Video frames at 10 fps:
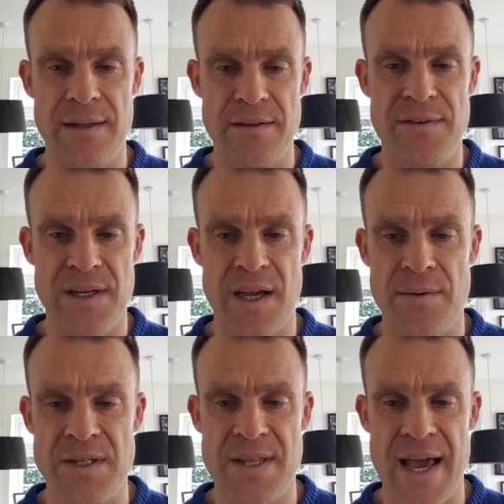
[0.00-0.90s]
video
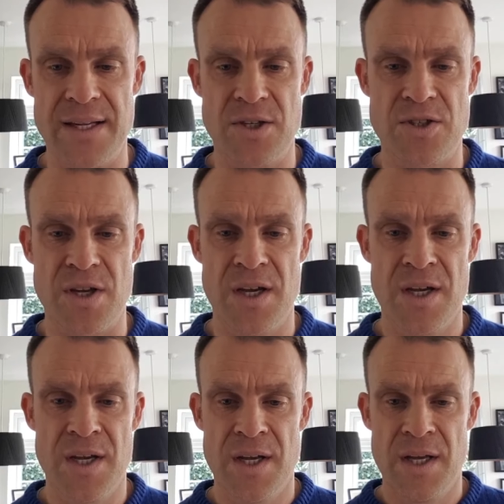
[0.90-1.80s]
is there just
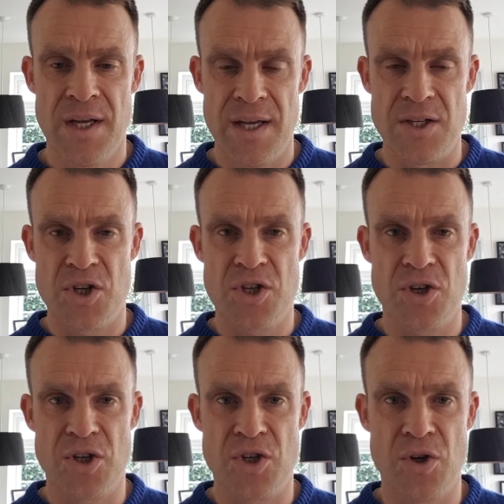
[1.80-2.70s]
in
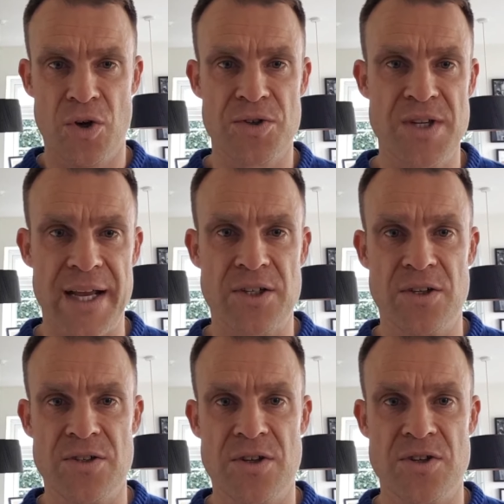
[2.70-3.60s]
short
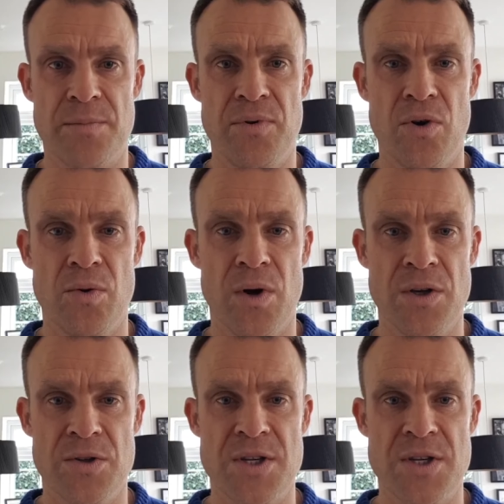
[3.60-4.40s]
sections to support what you're saying.